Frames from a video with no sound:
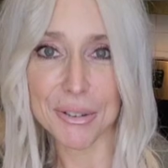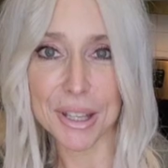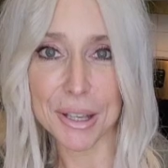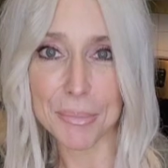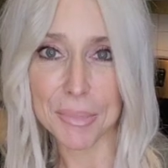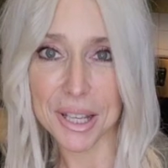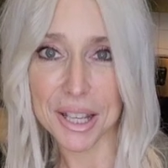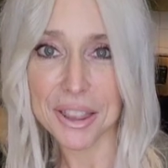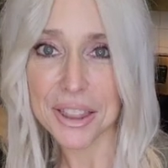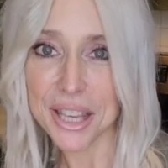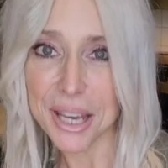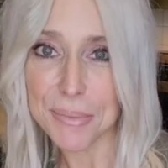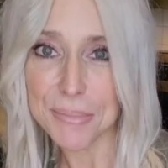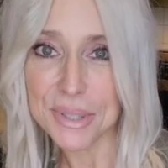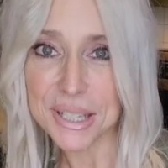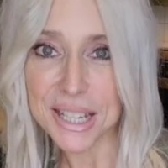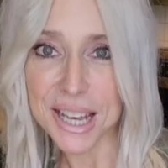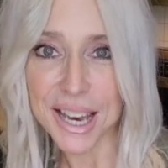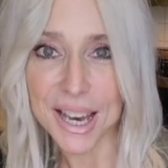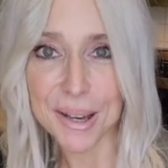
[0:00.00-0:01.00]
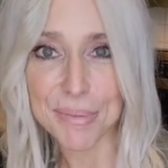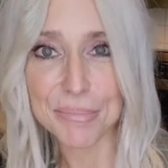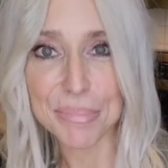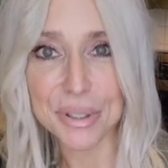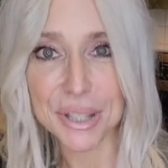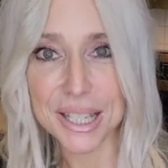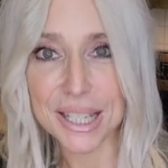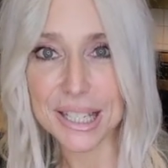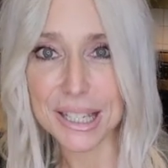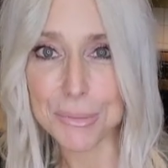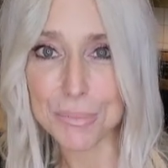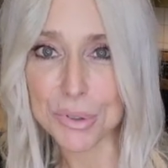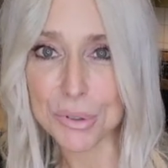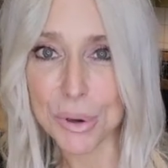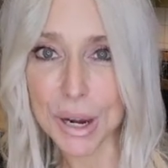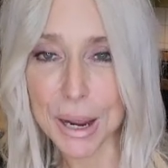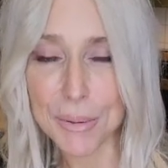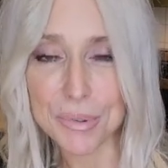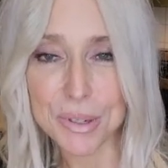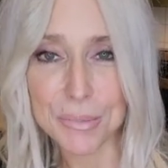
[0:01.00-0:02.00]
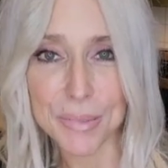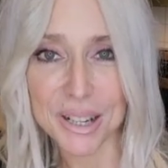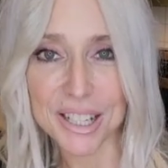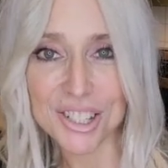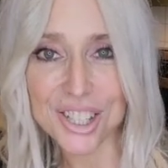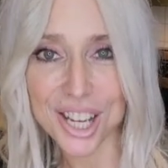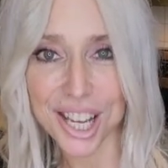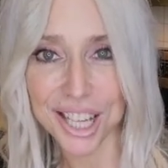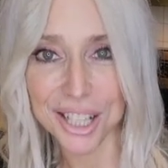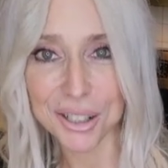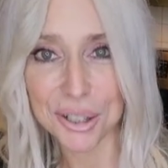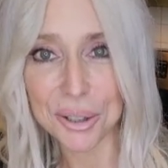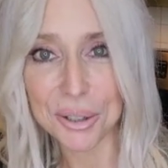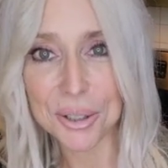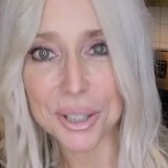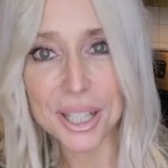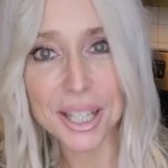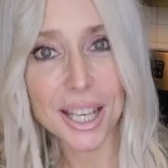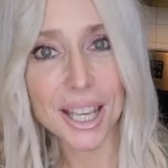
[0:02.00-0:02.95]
Give me a thumbs up. Please subscribe to my channel